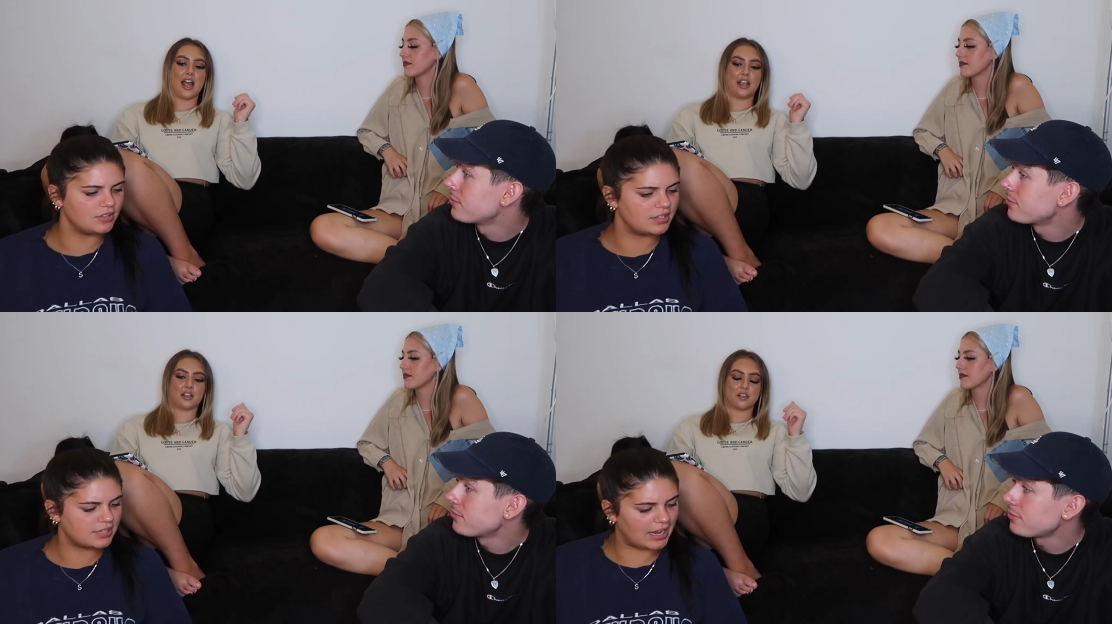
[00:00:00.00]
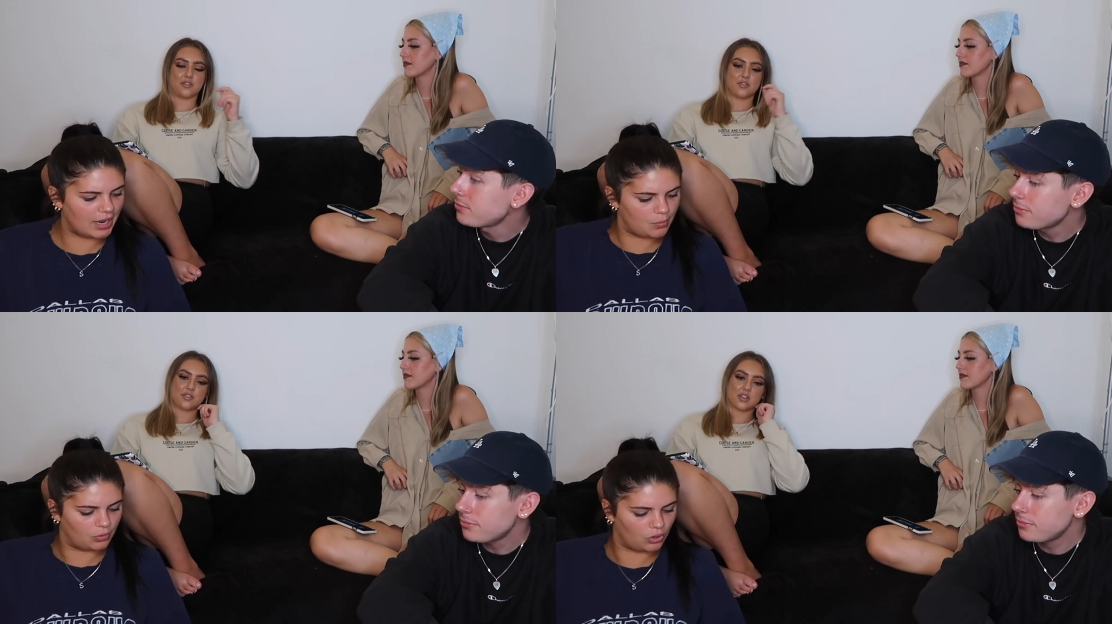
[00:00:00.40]
Speaker 1: like, at the
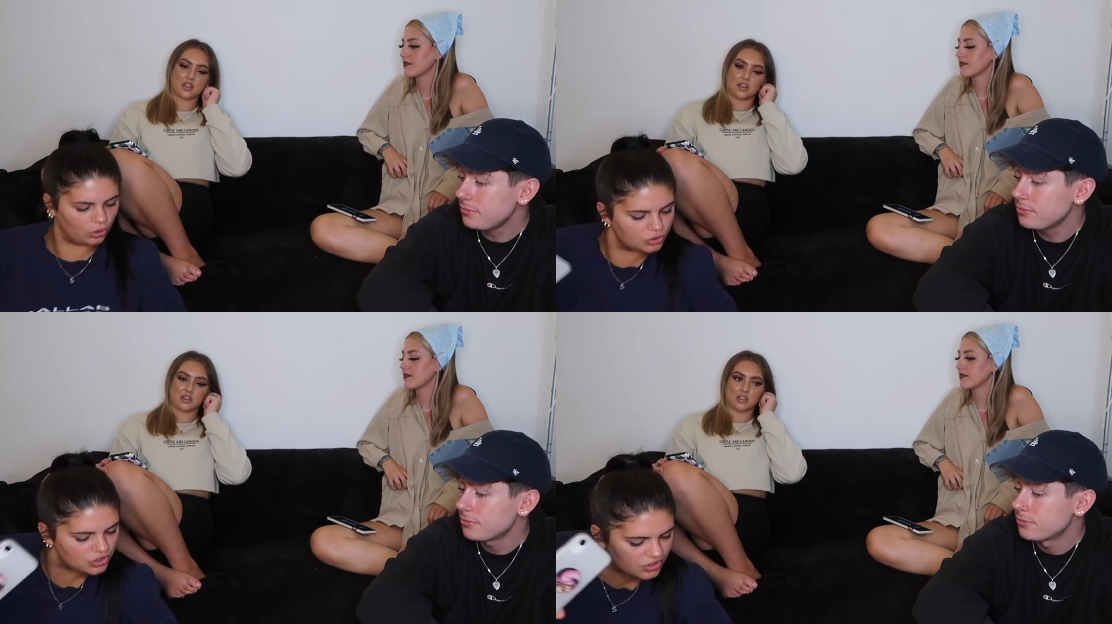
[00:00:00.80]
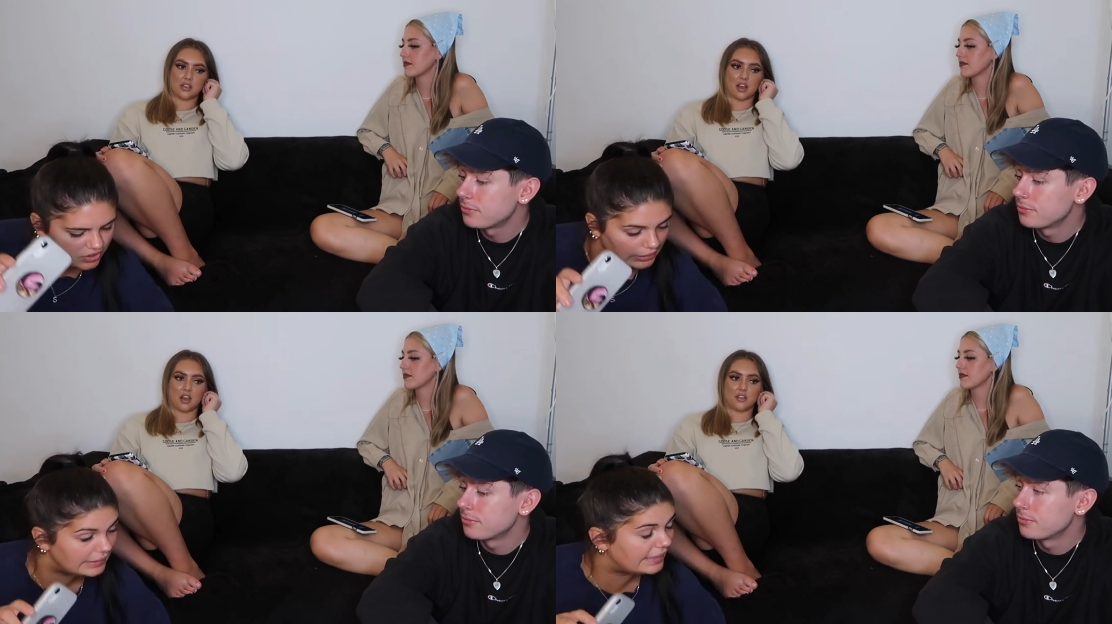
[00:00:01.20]
time were all just
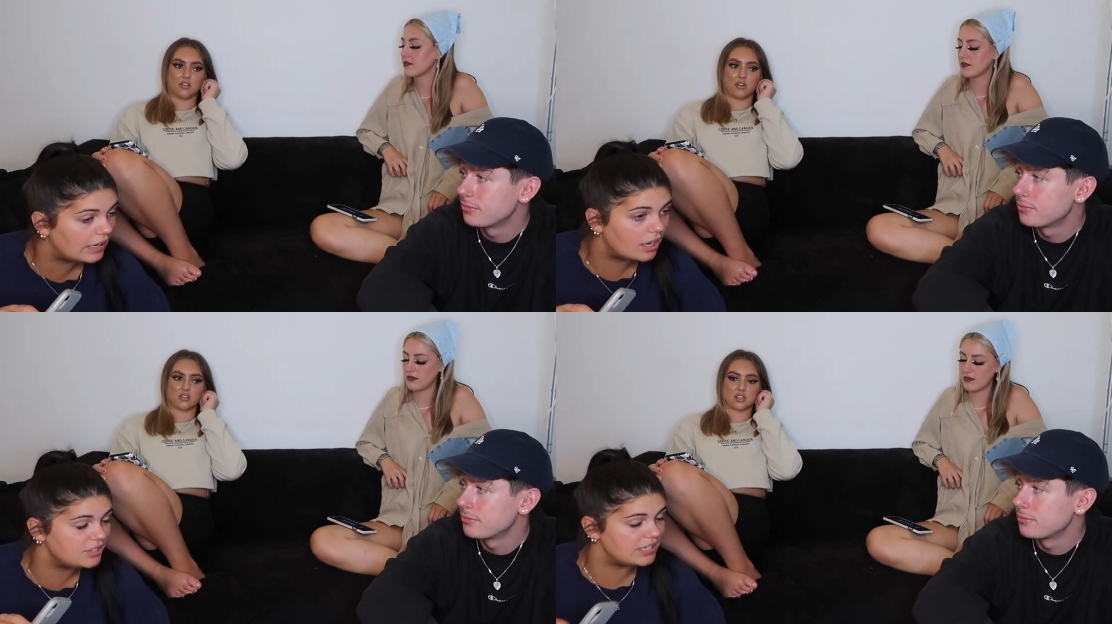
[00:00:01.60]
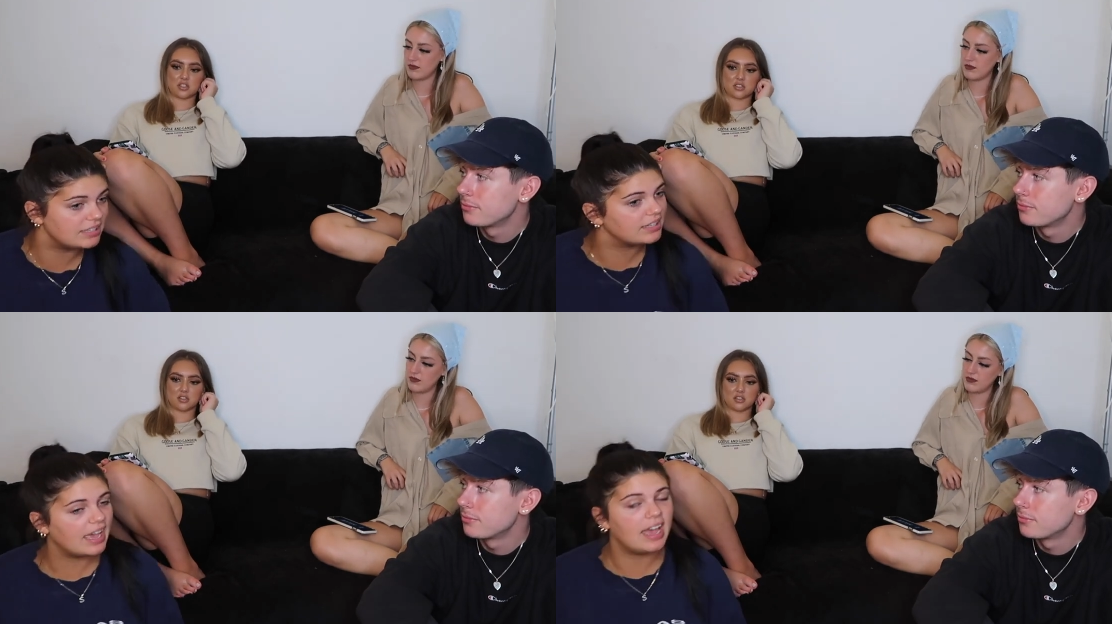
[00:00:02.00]
silly and
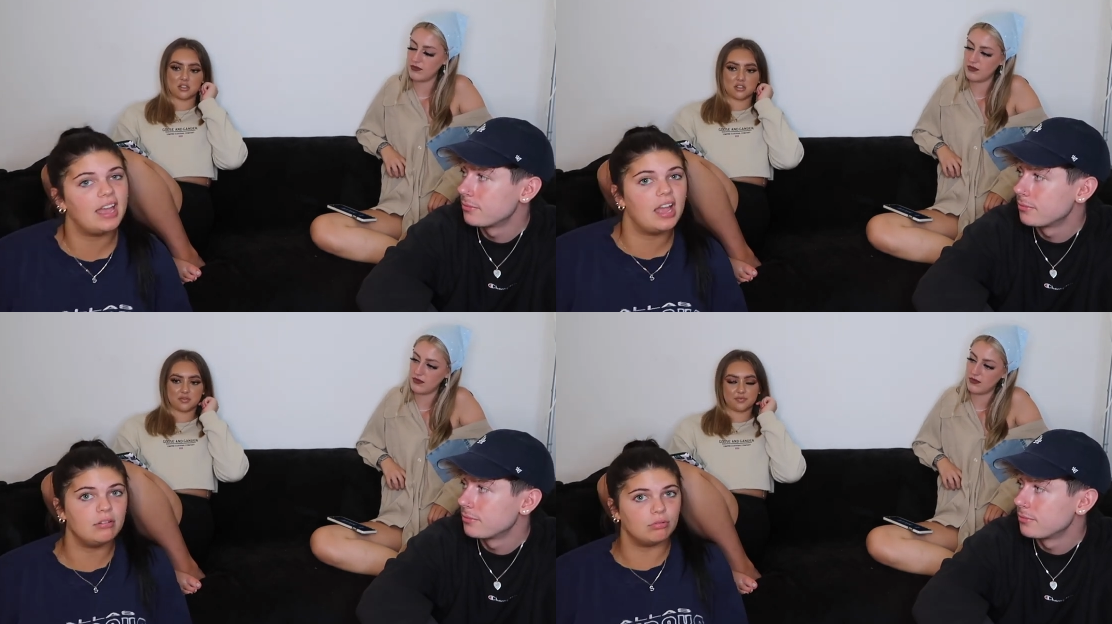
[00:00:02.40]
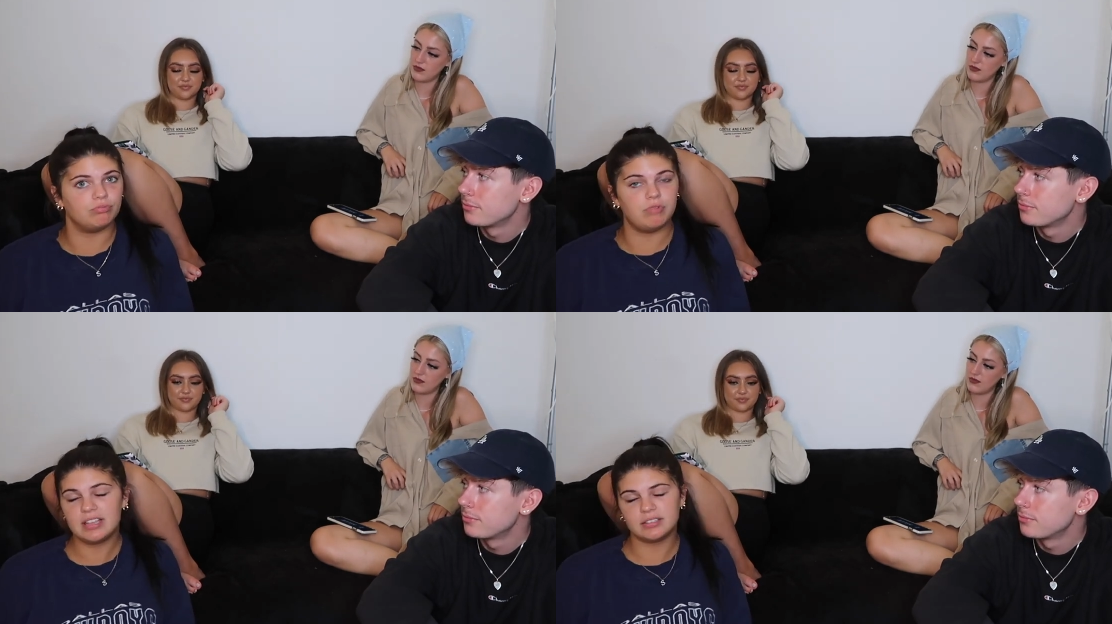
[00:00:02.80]
didn't care
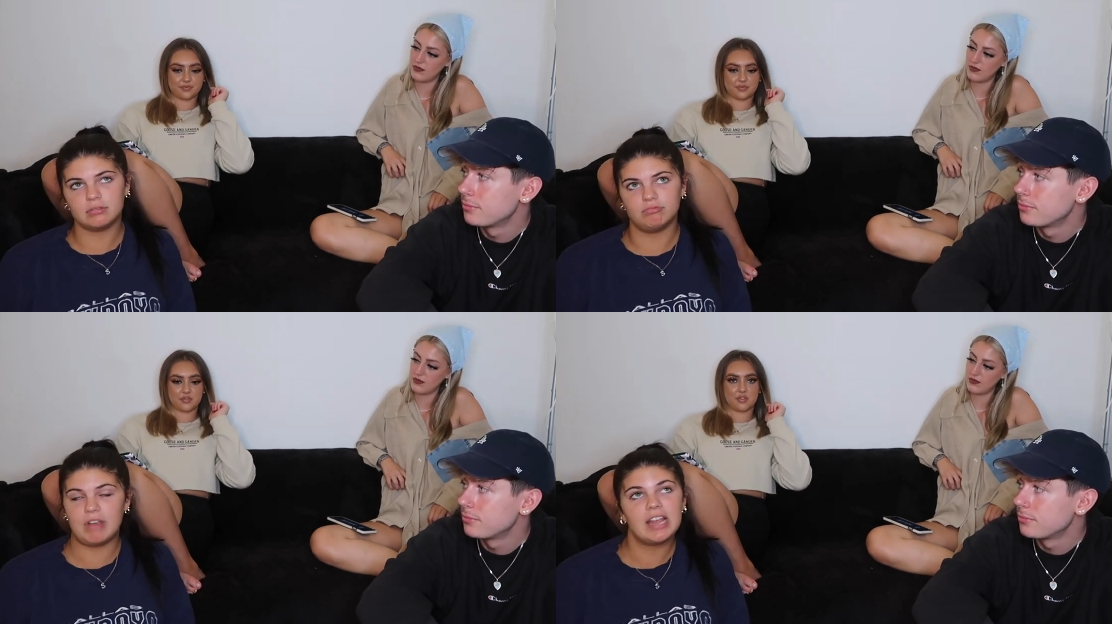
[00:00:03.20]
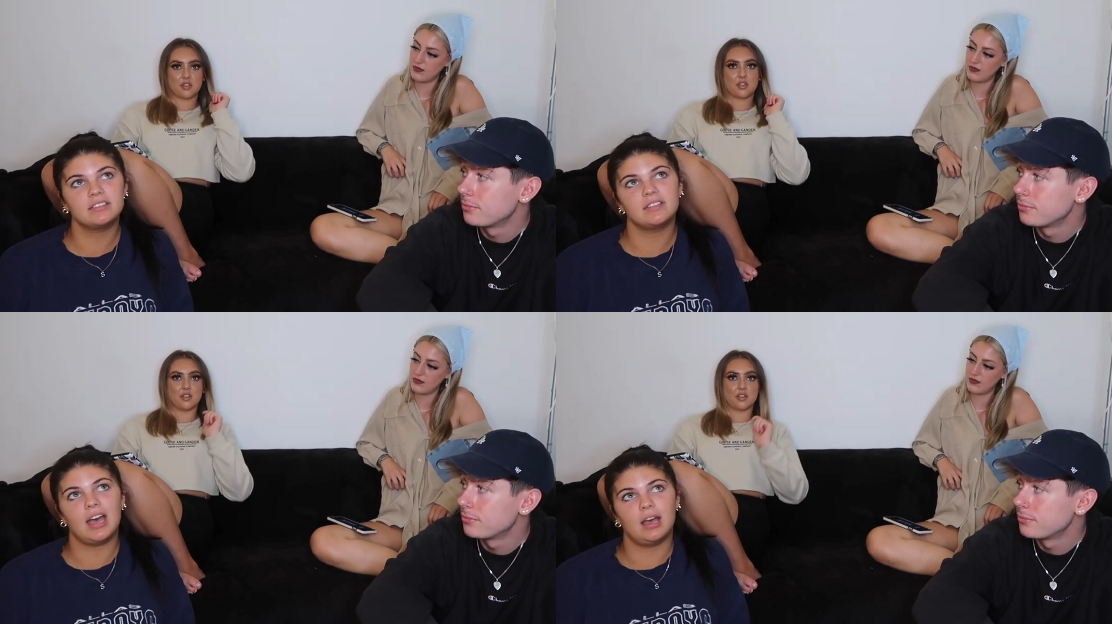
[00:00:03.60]
and
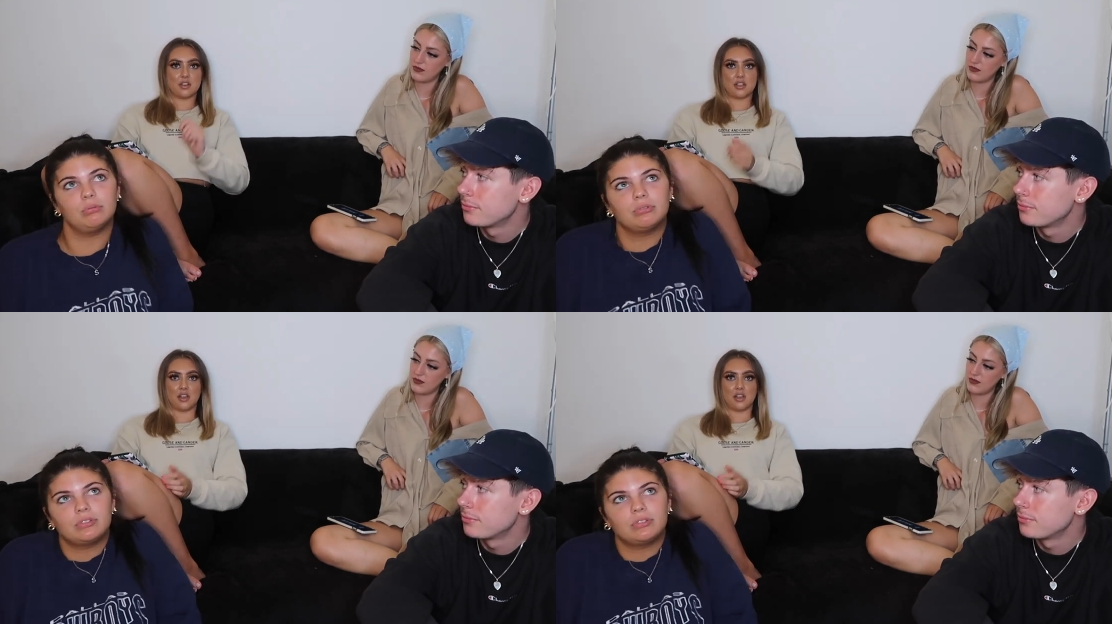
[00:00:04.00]
wrecked the house.